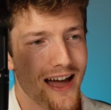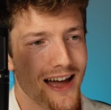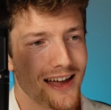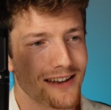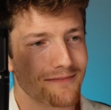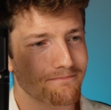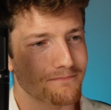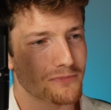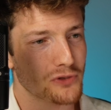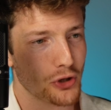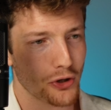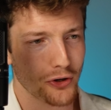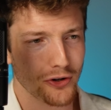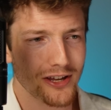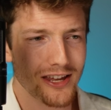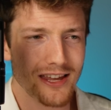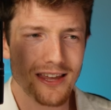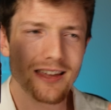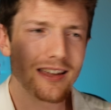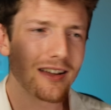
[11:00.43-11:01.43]
that,
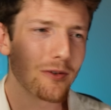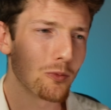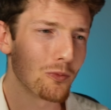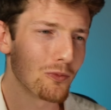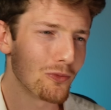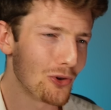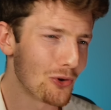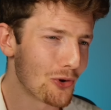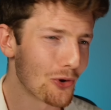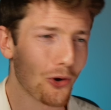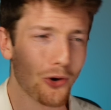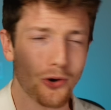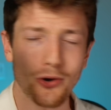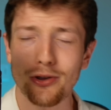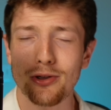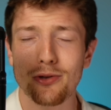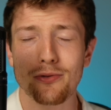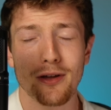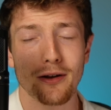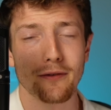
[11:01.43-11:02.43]
Turkey, you could
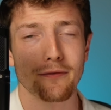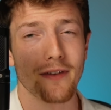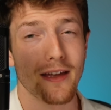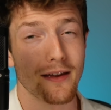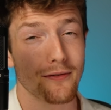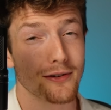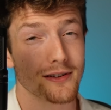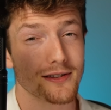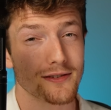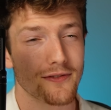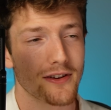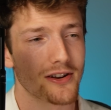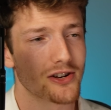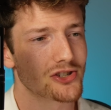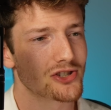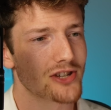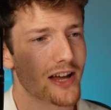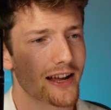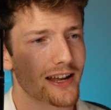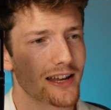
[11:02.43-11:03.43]
argue their favorite to
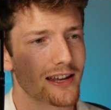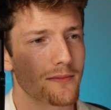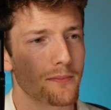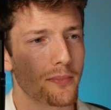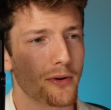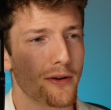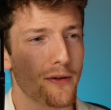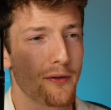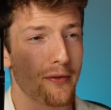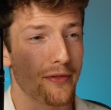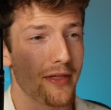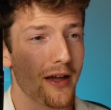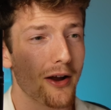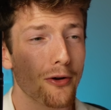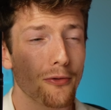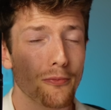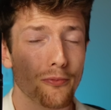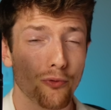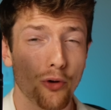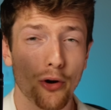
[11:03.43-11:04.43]
finish second, but
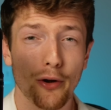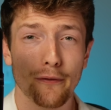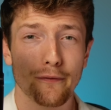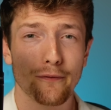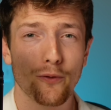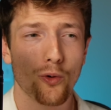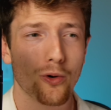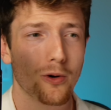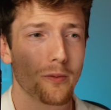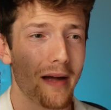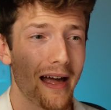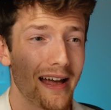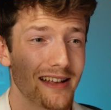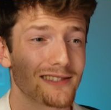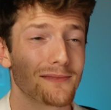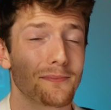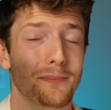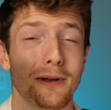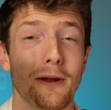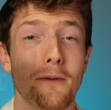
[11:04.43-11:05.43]
their run of form
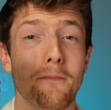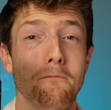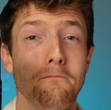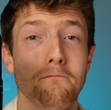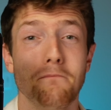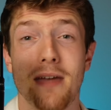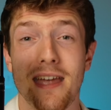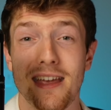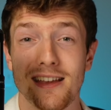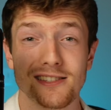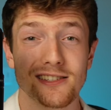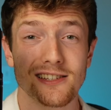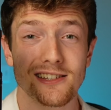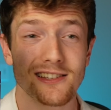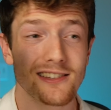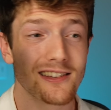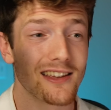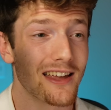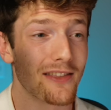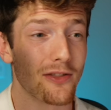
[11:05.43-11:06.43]
hasn't been
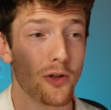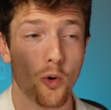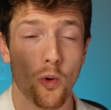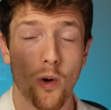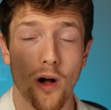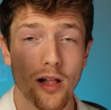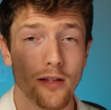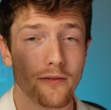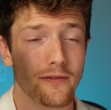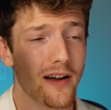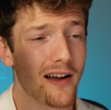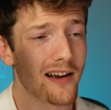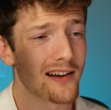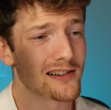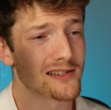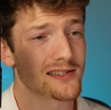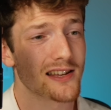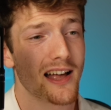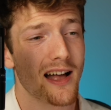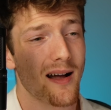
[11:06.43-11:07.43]
amazing in the
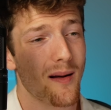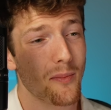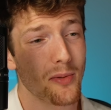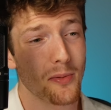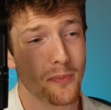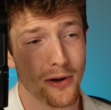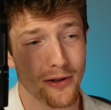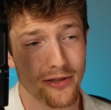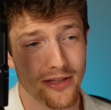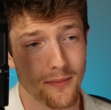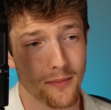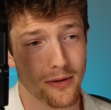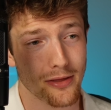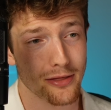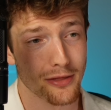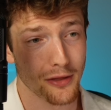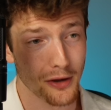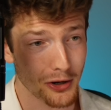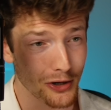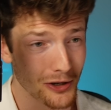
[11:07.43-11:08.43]
qualifiers. I'm going to put them
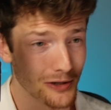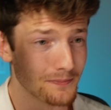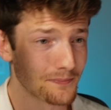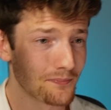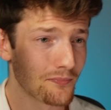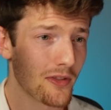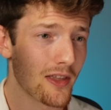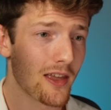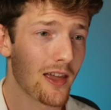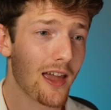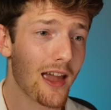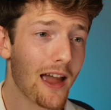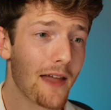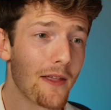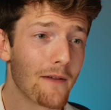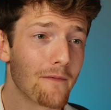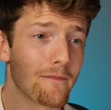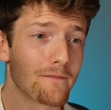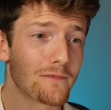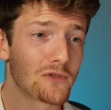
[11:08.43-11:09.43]
at third
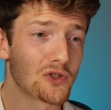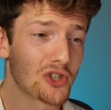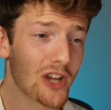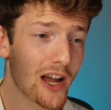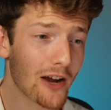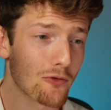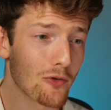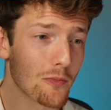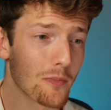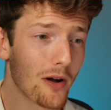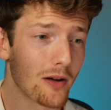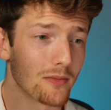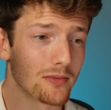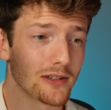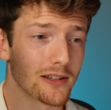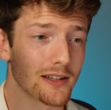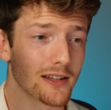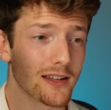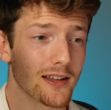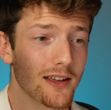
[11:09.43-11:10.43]
and then Czech
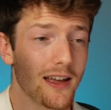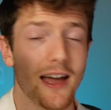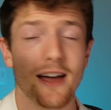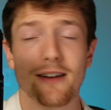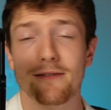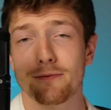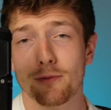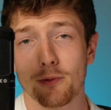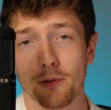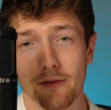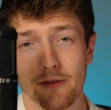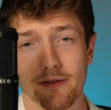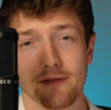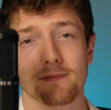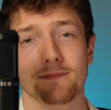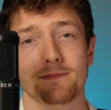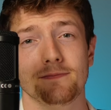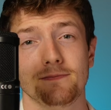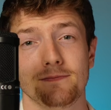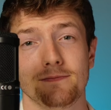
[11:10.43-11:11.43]
Republic at fourth.